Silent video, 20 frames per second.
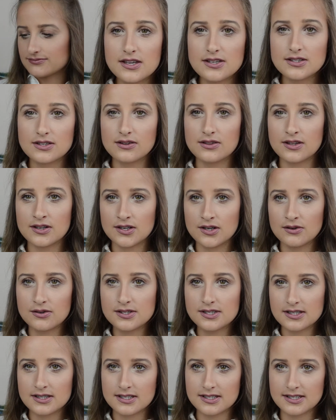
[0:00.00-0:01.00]
So the
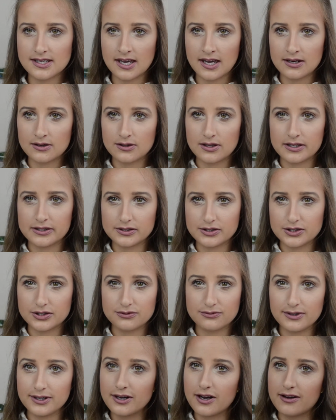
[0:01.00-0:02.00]
notes in this candle, I'll
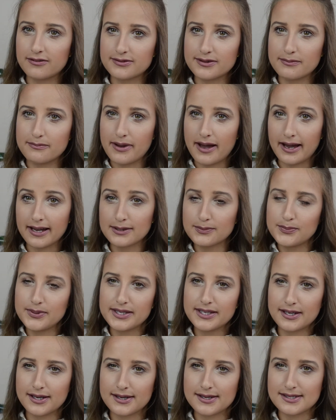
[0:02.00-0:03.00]
just read off the back
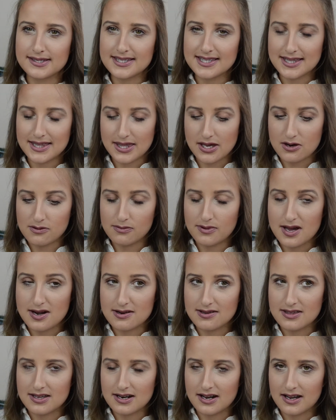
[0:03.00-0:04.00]
because they're
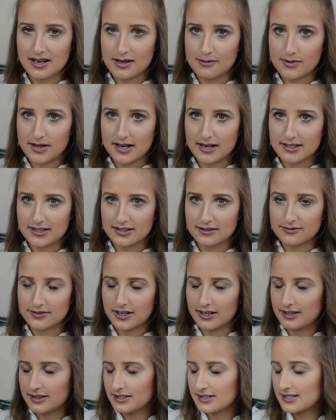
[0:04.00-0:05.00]
better than I am at
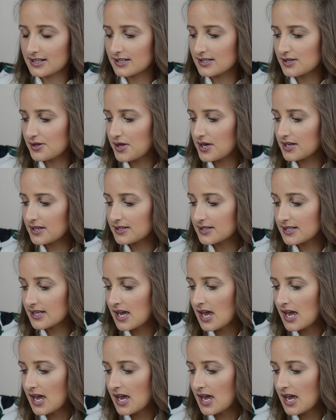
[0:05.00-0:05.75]
identifying these kinds of things.